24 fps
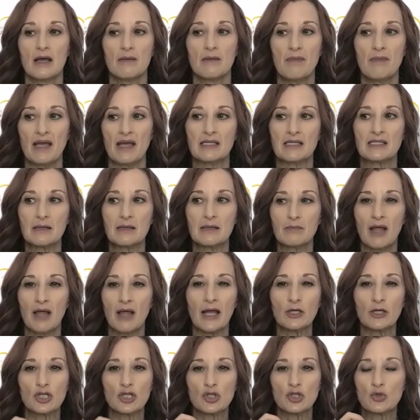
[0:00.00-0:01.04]
may seem
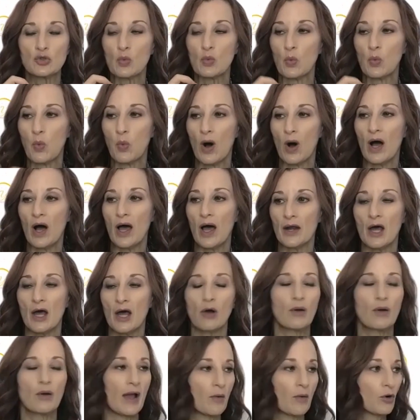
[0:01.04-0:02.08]
like just one,
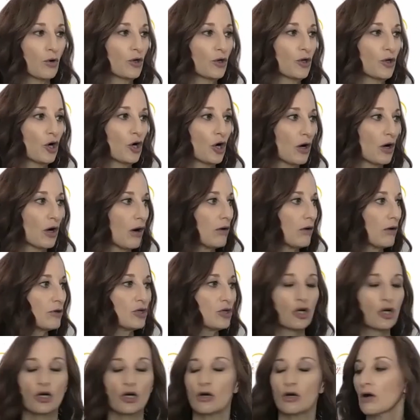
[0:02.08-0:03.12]
okay, well, you're
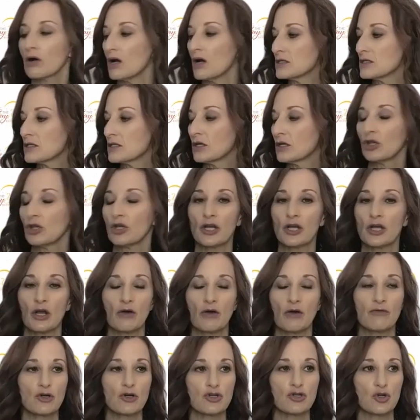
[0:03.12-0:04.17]
you're constantly looking
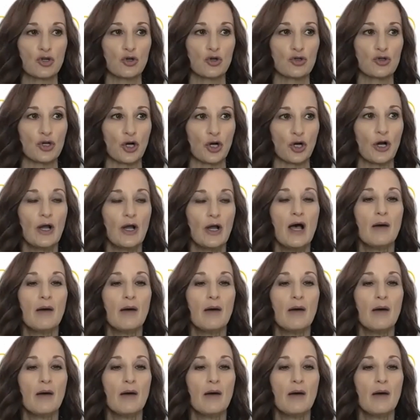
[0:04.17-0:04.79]
over your shoulder.